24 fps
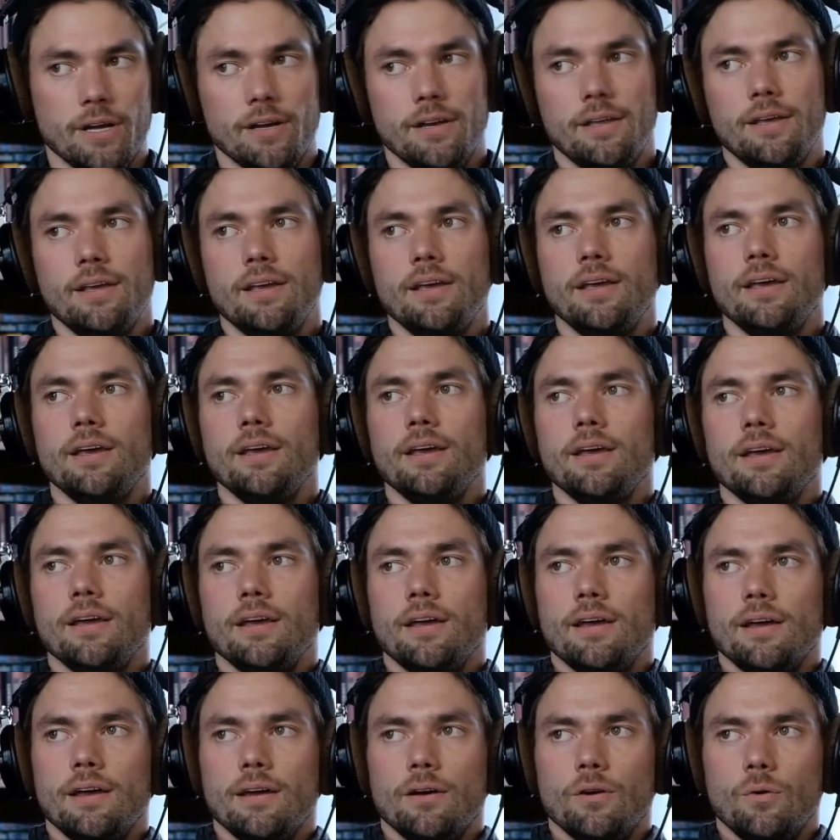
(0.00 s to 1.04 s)
But
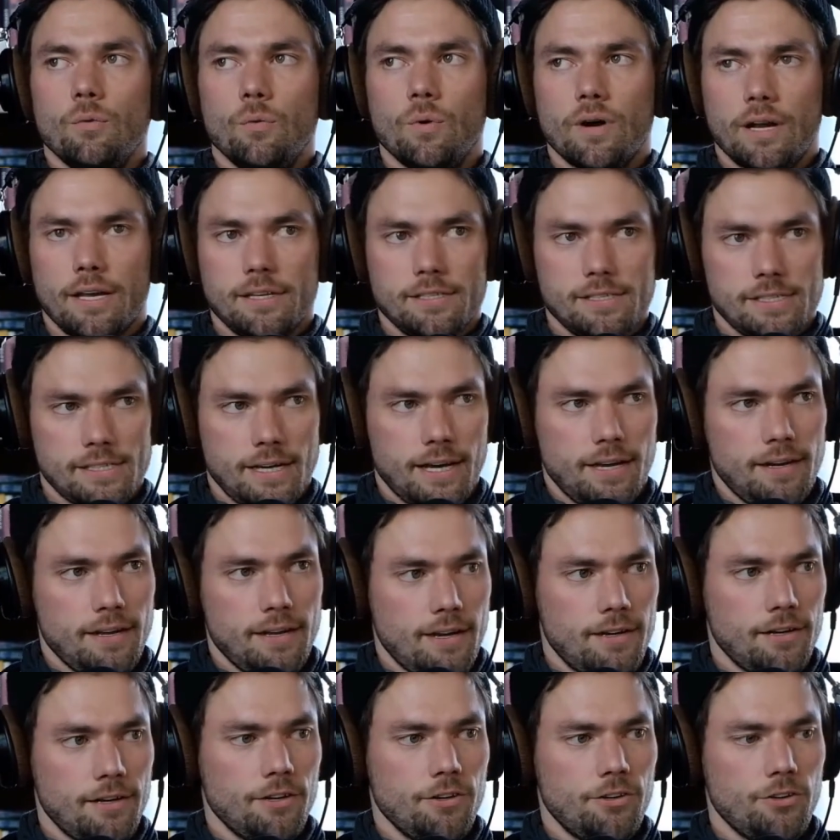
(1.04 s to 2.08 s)
when I signed
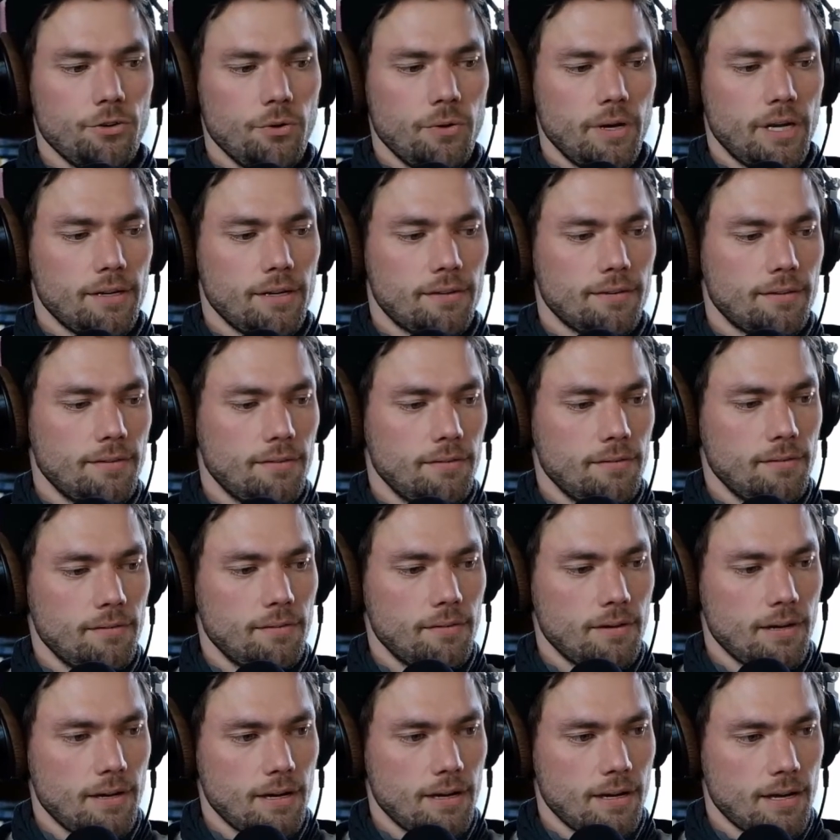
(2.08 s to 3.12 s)
on to do it,
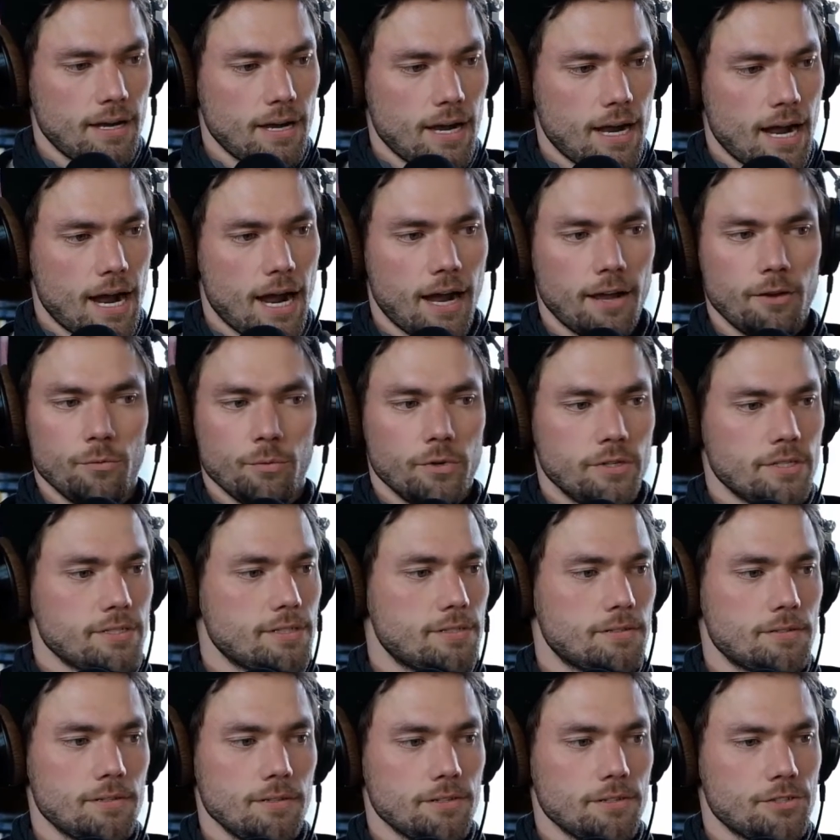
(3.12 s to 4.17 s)
I
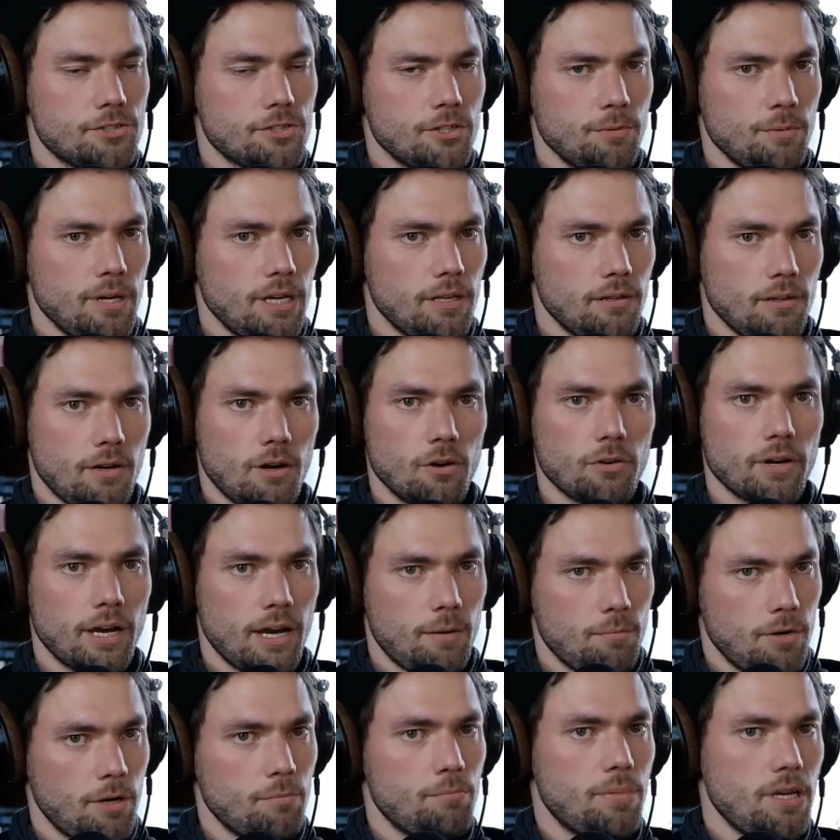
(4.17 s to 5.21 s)
was assuming, okay,
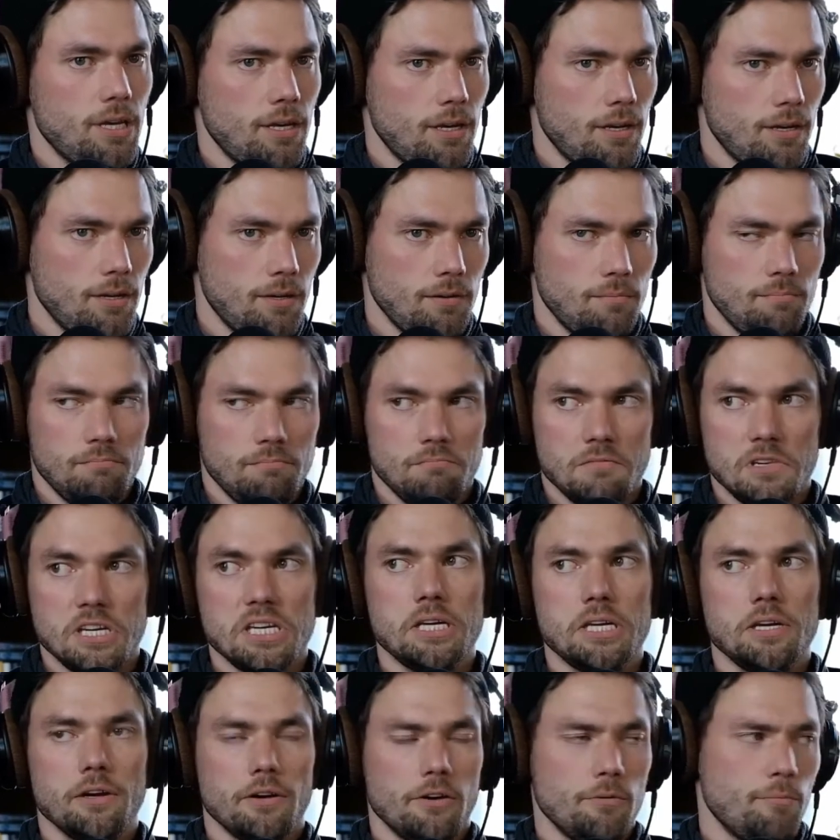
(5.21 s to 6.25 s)
I'm going to be
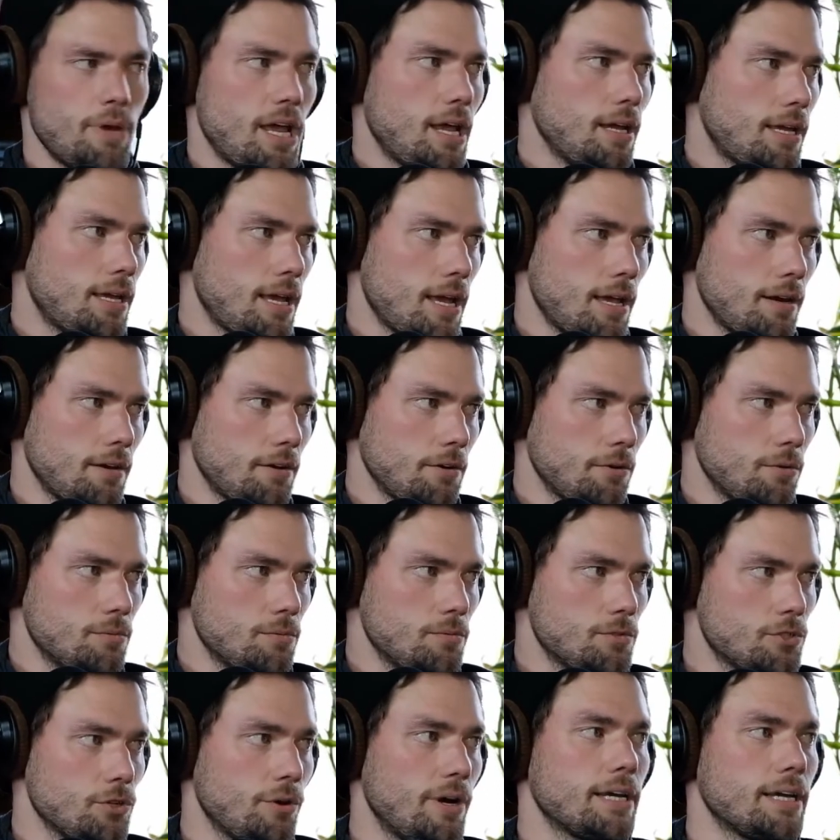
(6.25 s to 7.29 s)
near
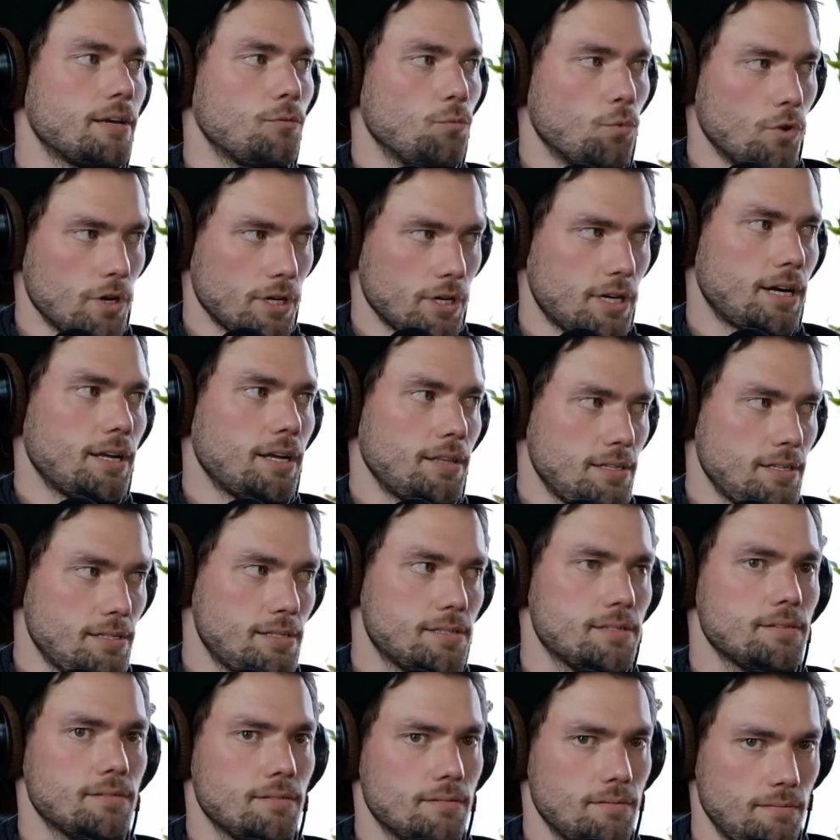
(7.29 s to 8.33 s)
Mankato so I can work on
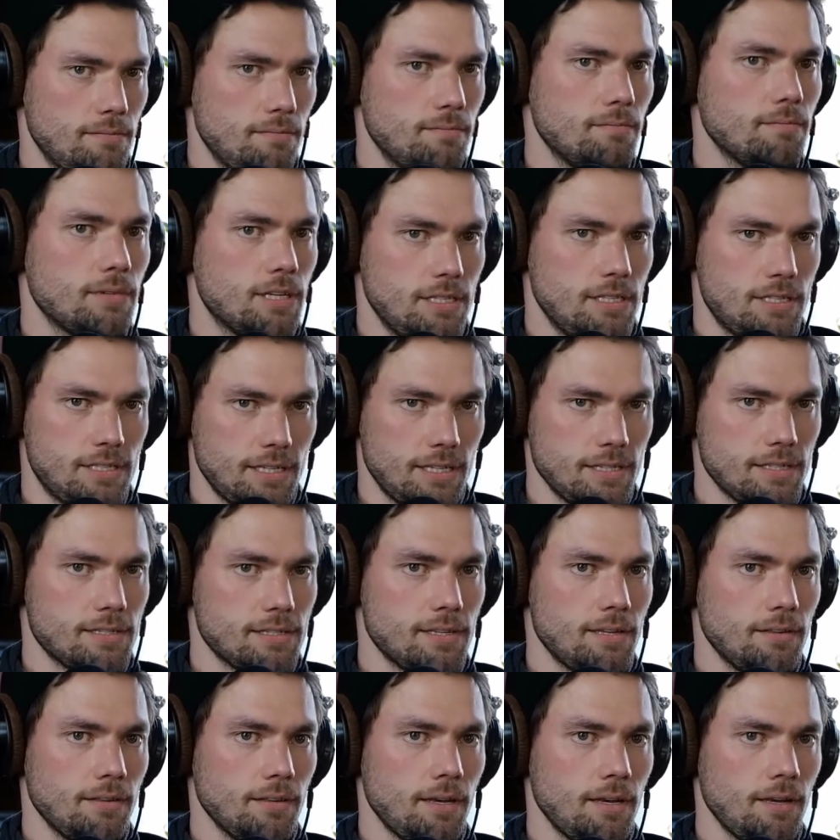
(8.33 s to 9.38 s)
this
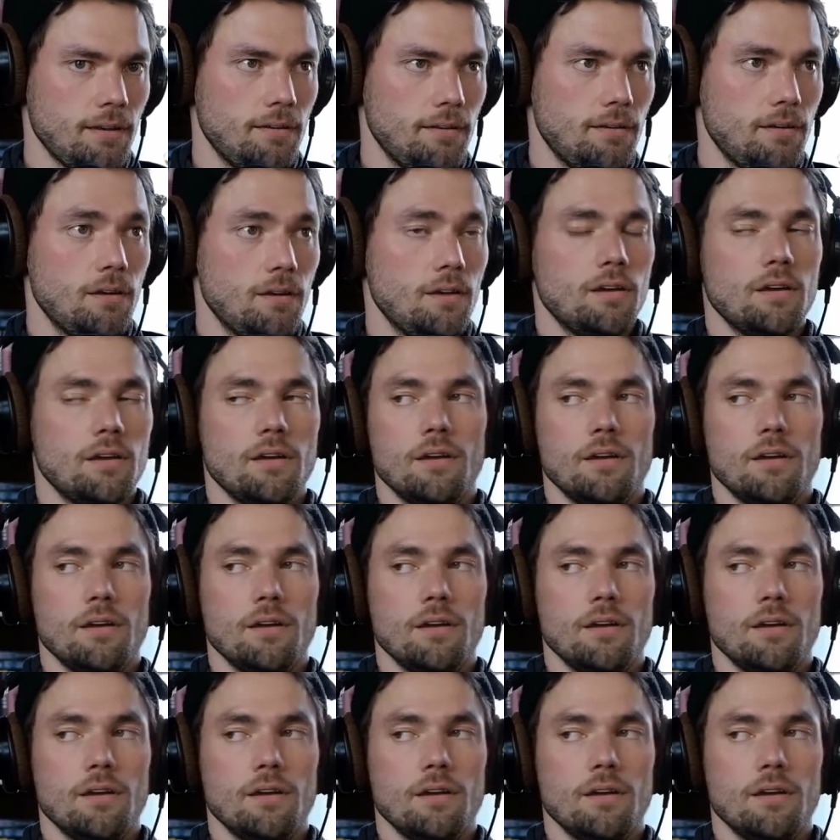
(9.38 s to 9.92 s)
consistently.